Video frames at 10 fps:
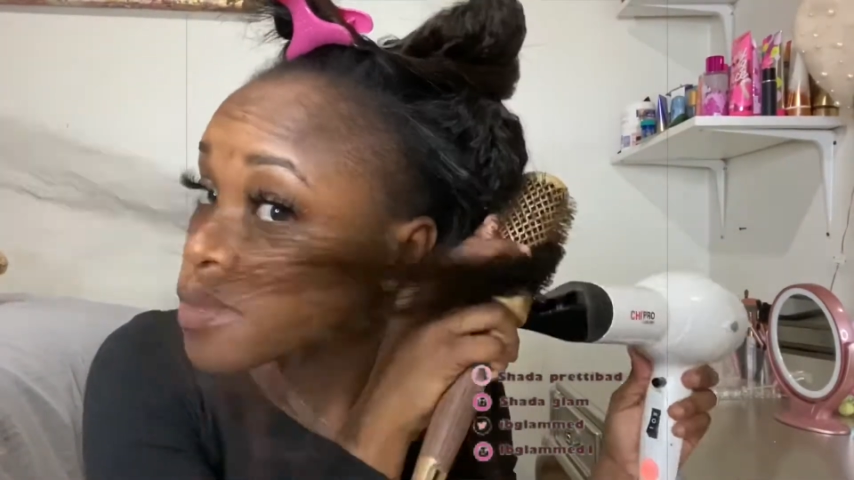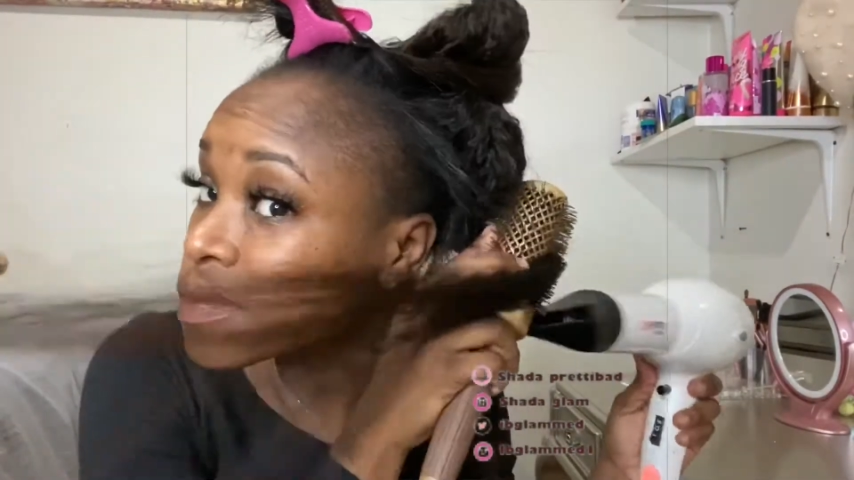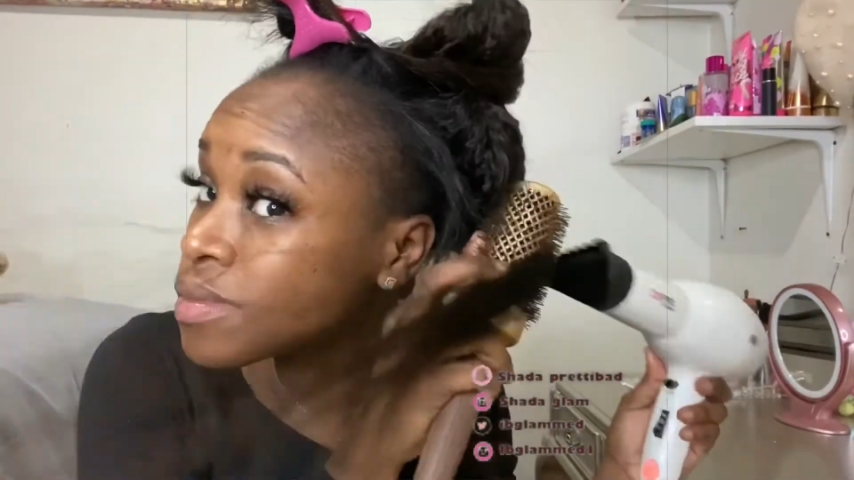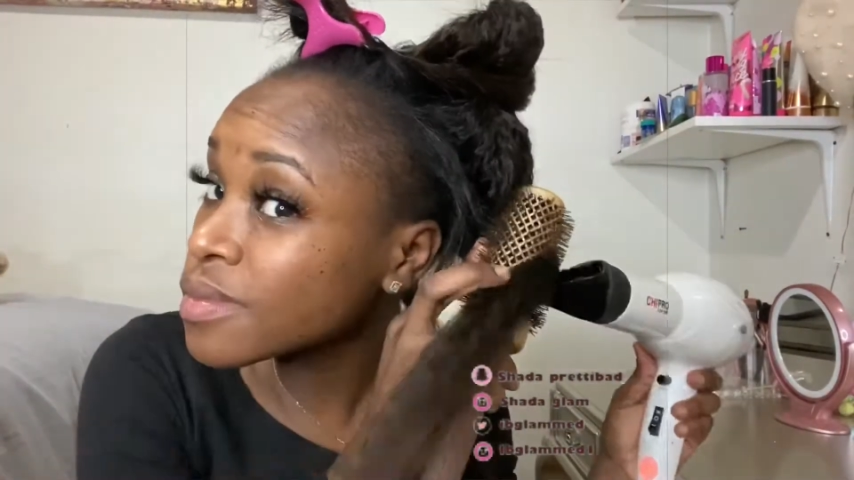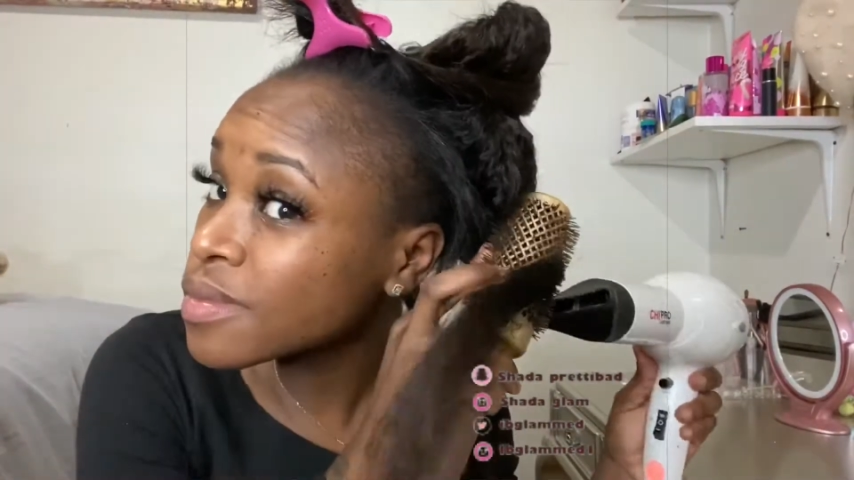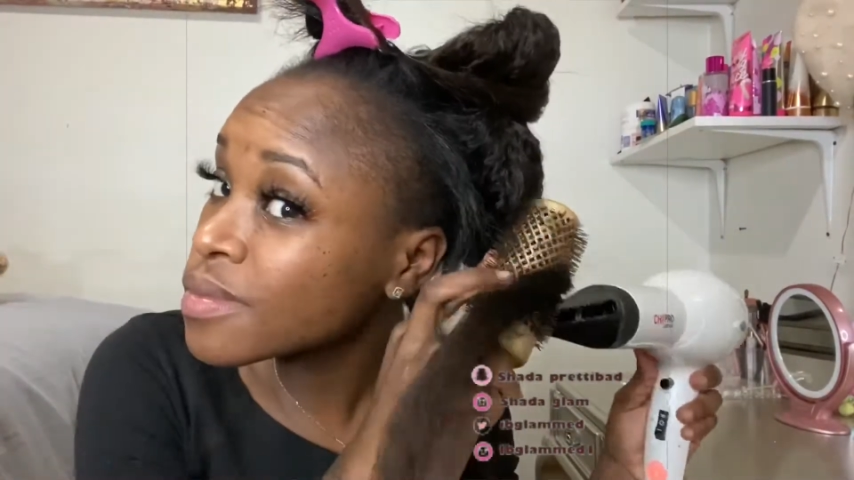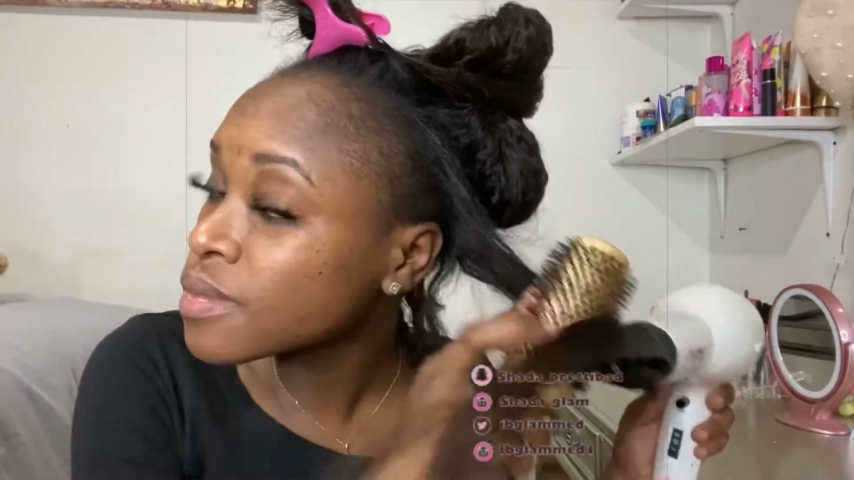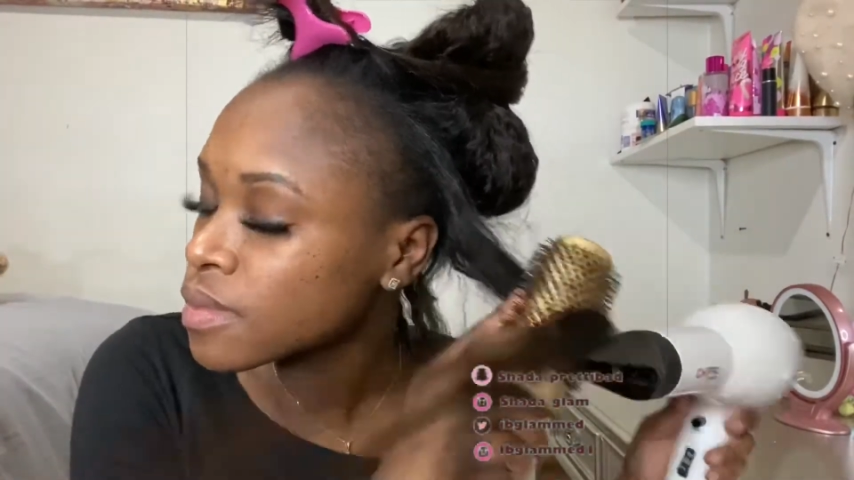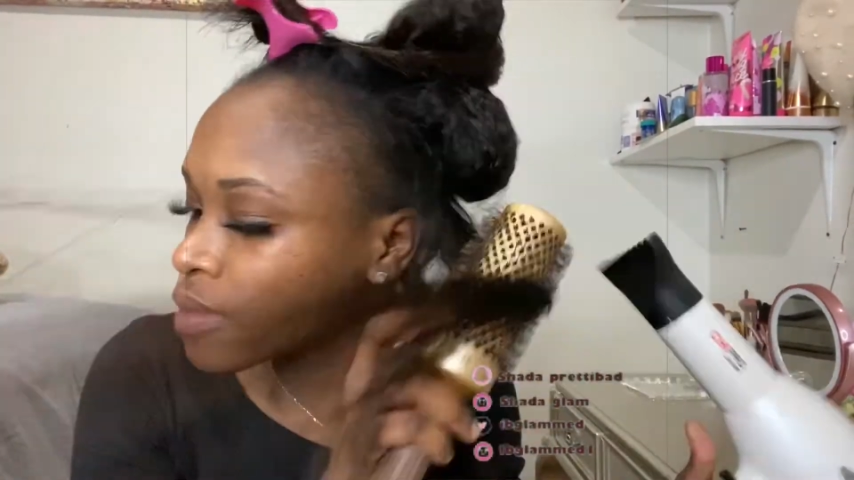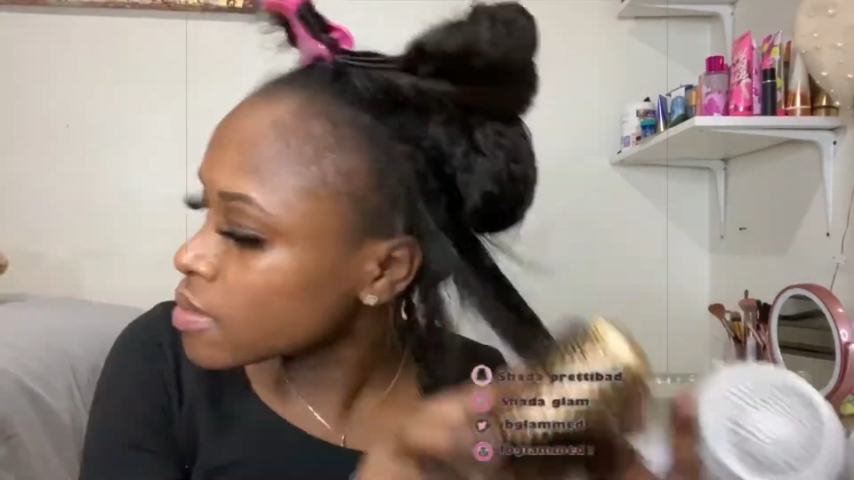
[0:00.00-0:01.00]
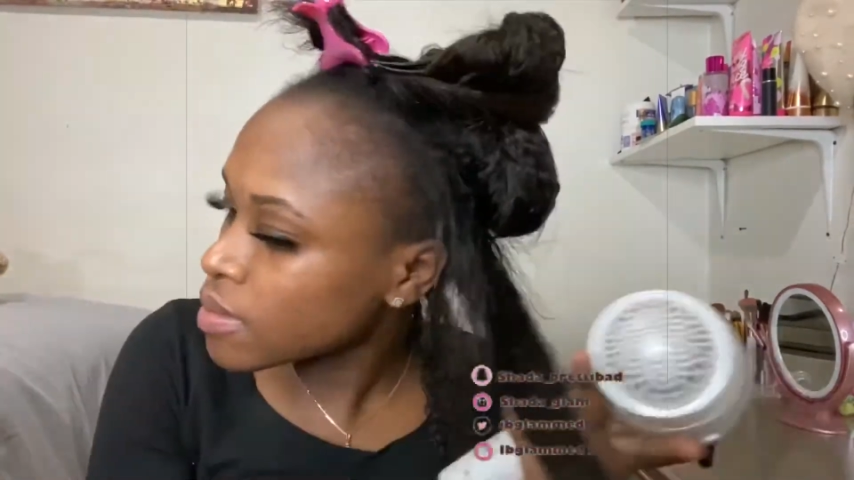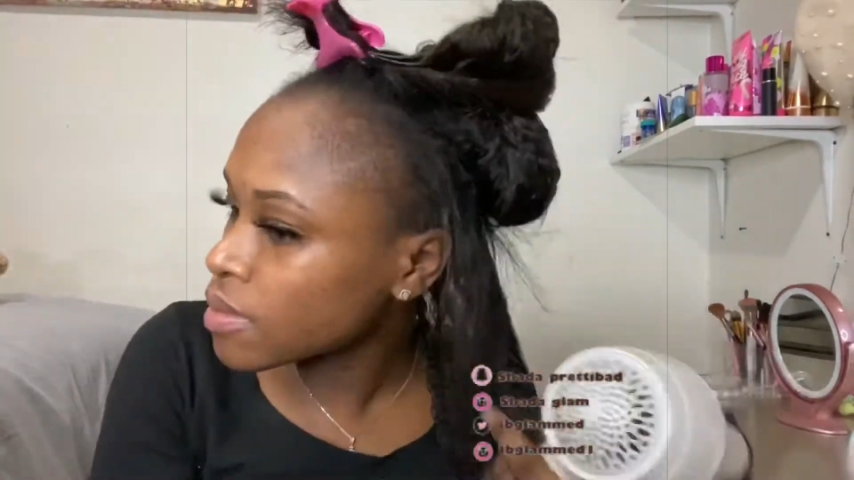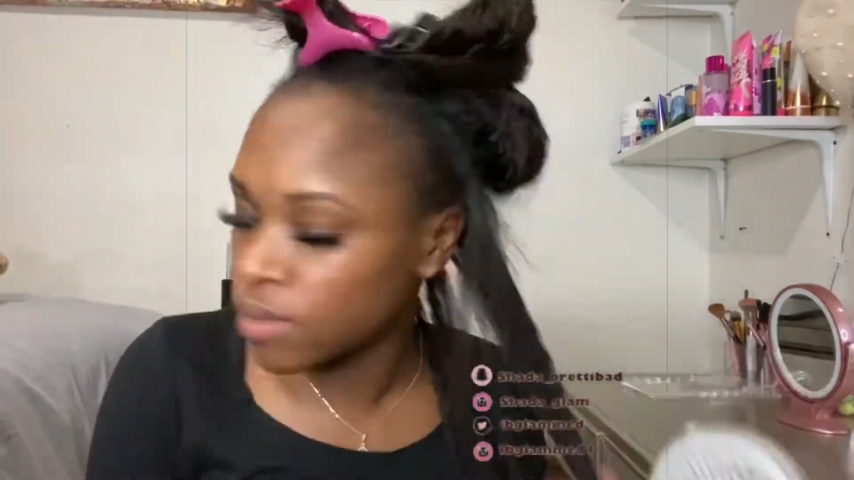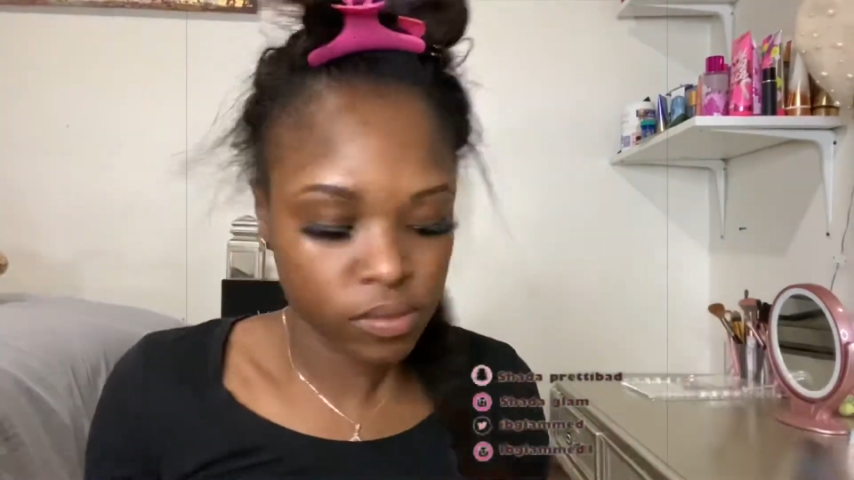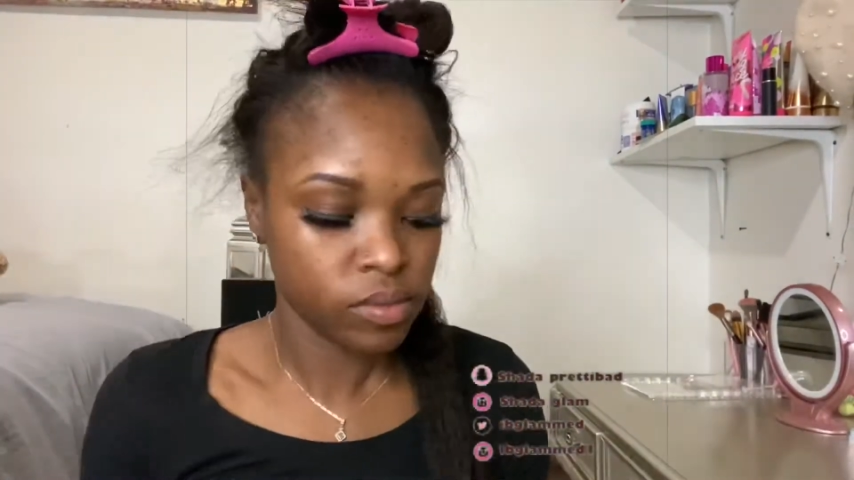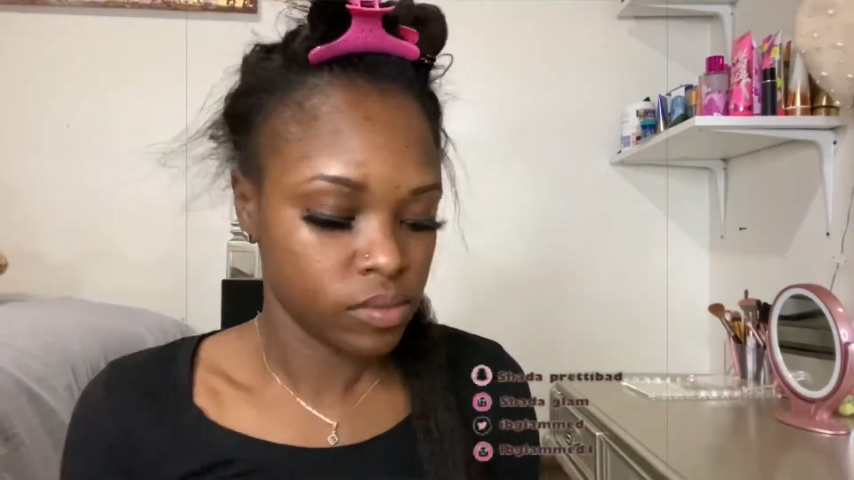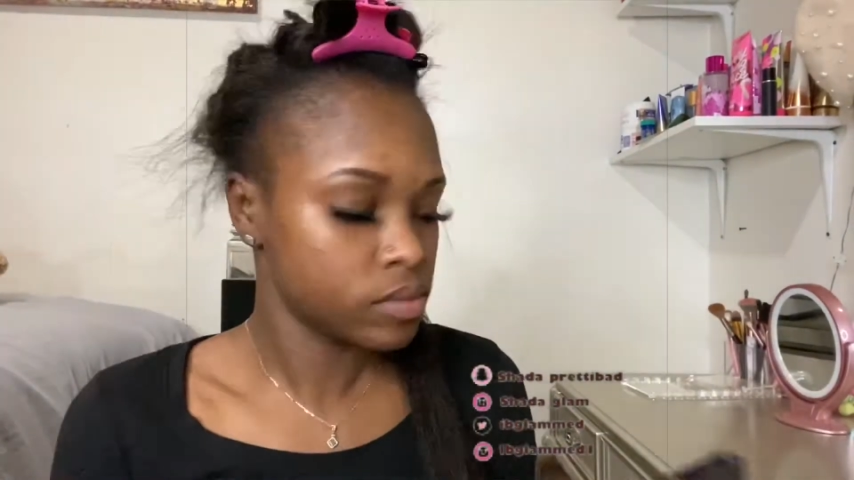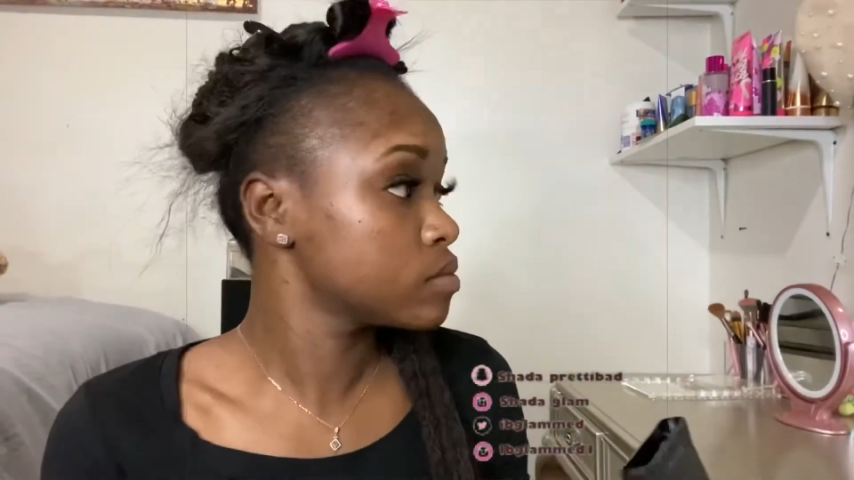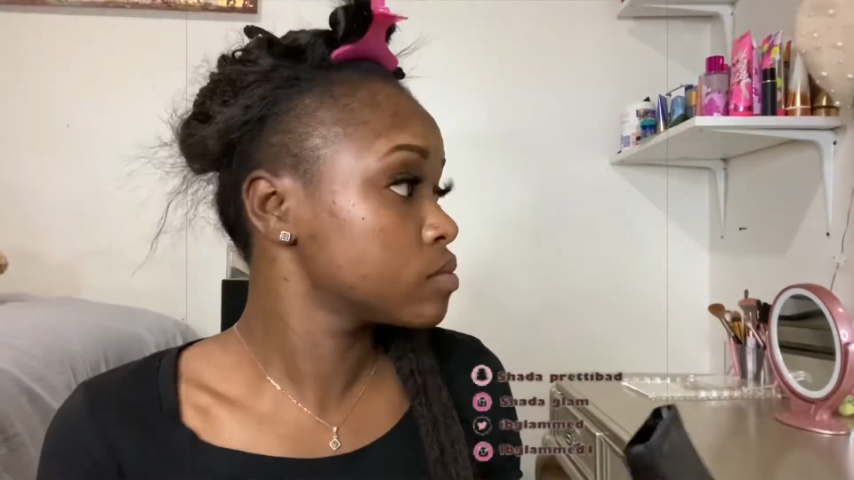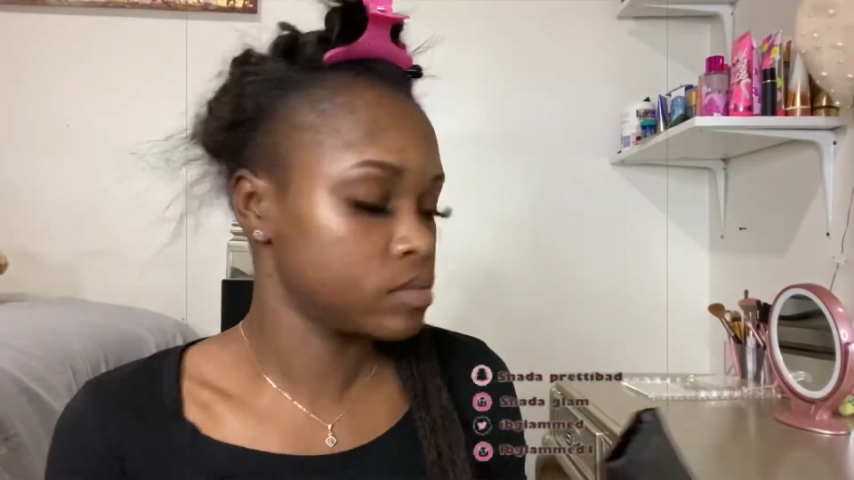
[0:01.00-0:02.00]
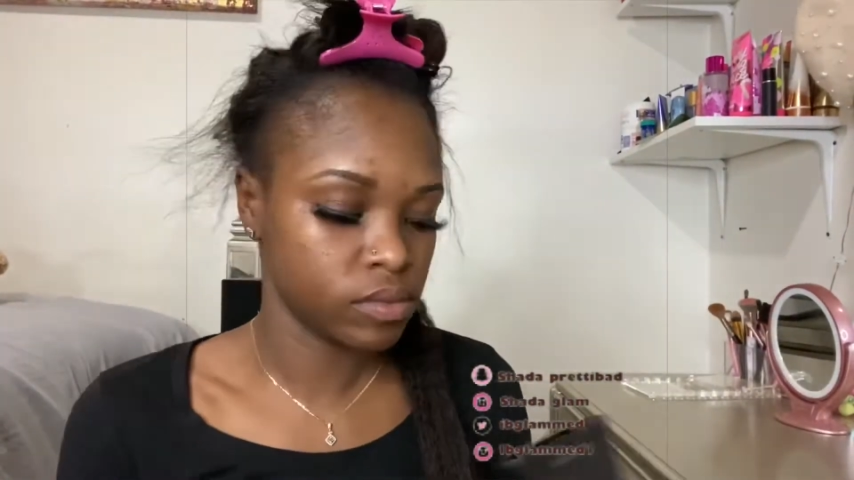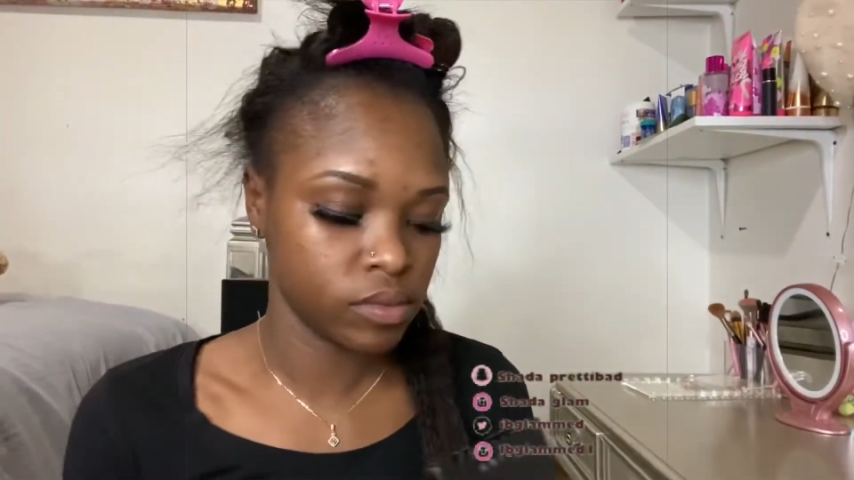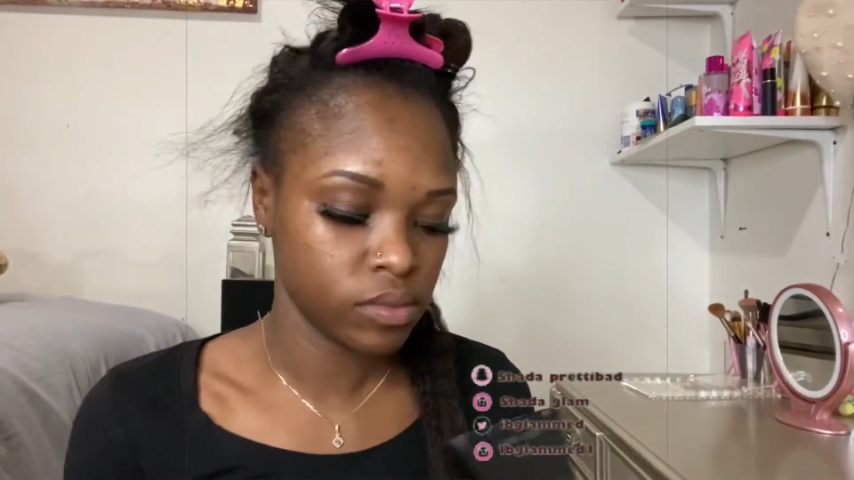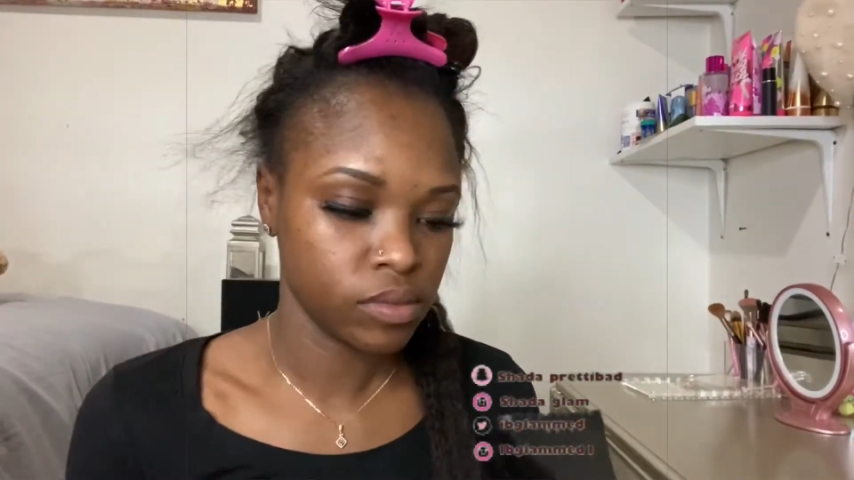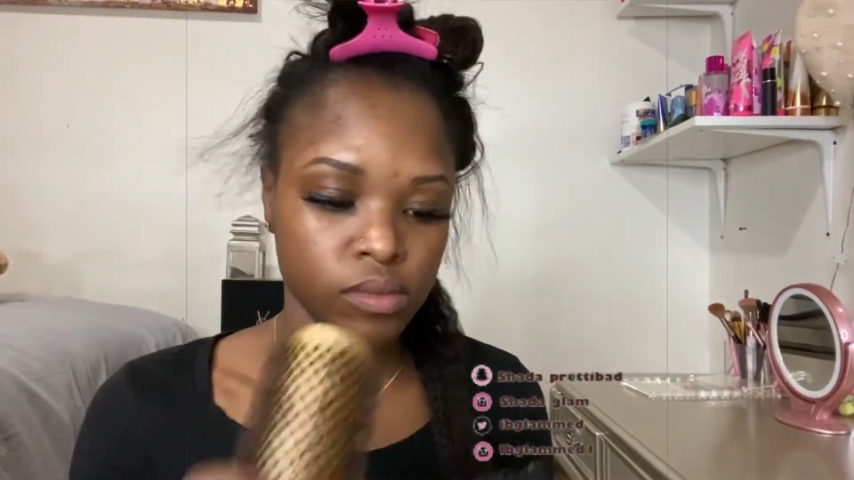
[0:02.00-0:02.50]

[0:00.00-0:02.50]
So enjoy the video,